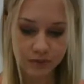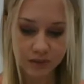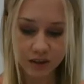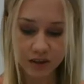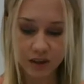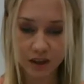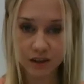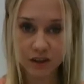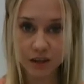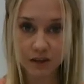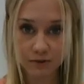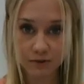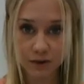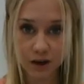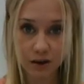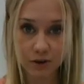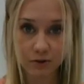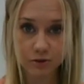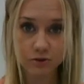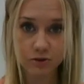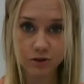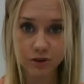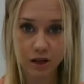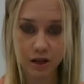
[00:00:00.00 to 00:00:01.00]
that they
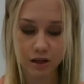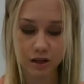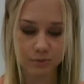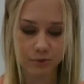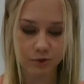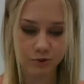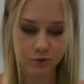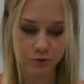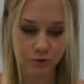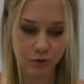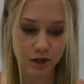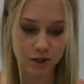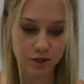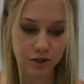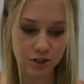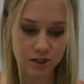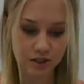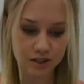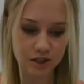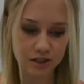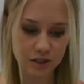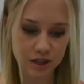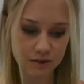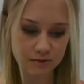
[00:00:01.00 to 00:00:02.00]
found, um, those
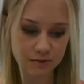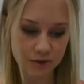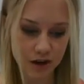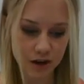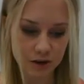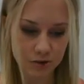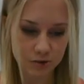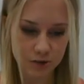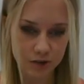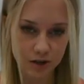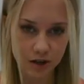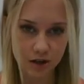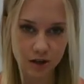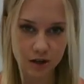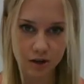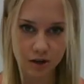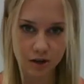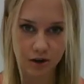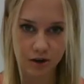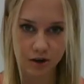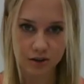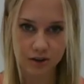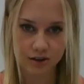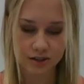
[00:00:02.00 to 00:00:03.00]
rushes that they found
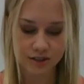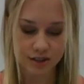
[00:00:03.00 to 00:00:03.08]
on the